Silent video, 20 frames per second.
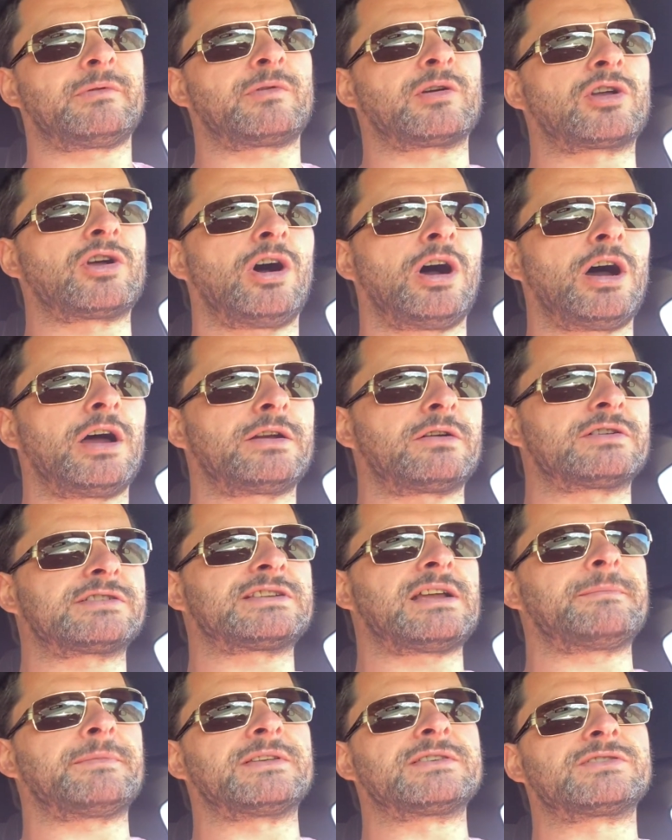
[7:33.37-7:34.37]
we were caught or
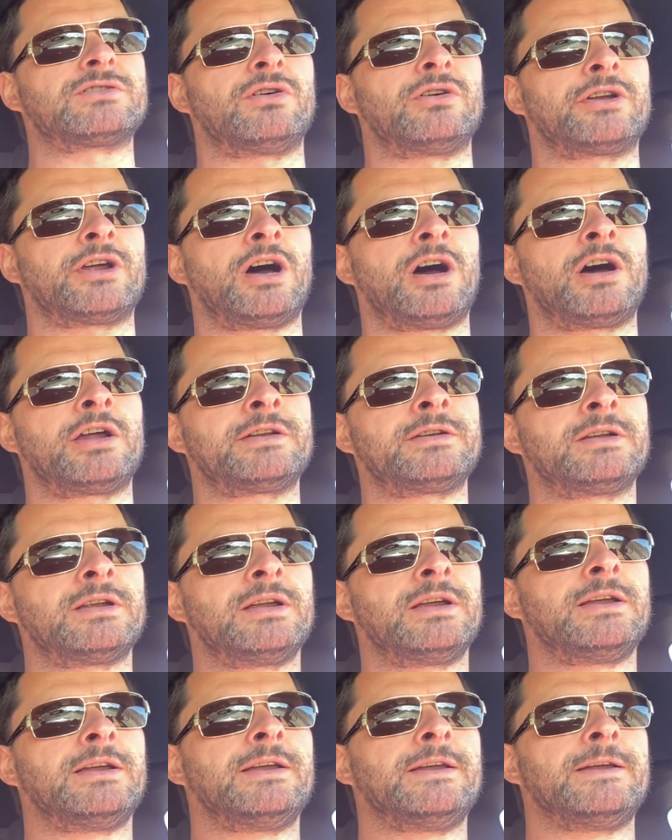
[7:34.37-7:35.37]
something's going on.